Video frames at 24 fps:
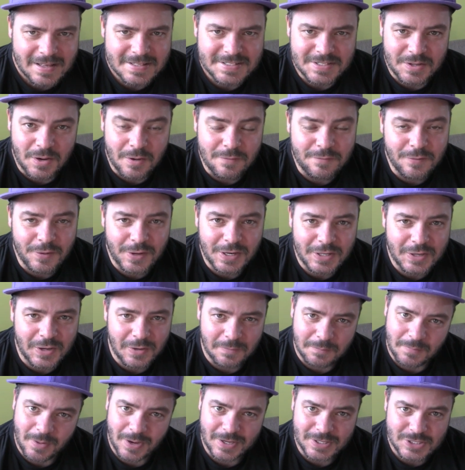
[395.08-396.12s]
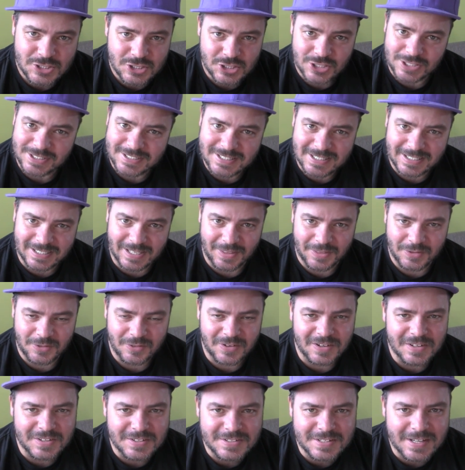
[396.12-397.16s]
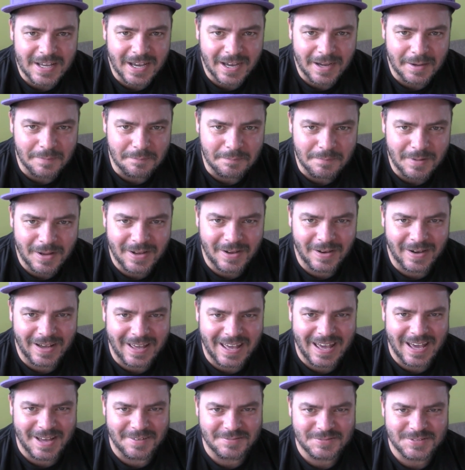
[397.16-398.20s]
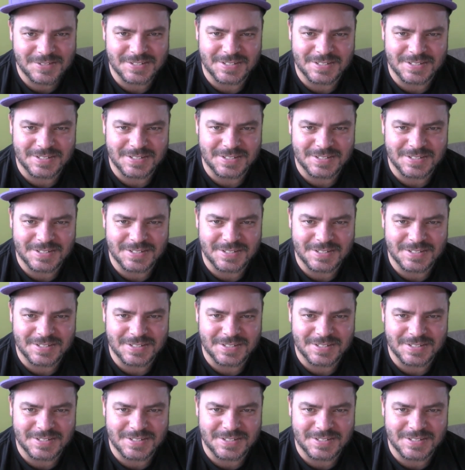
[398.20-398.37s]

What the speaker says: So I finally got my shit together, and I have